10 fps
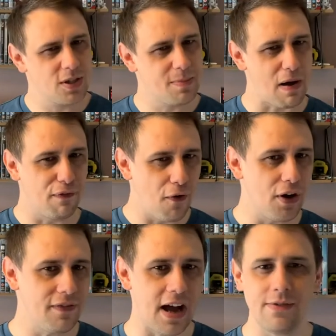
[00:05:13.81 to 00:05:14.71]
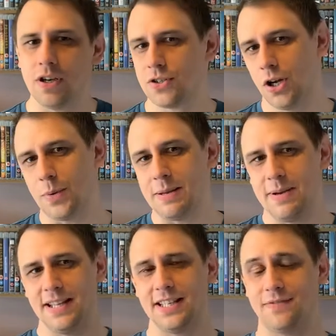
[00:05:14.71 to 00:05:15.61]
was about 45 years old when he
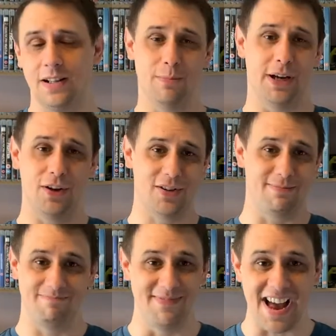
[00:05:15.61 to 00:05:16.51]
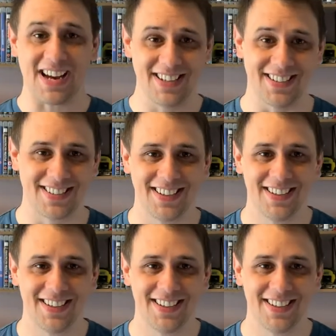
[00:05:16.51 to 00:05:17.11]
made this film, but he looks knackered.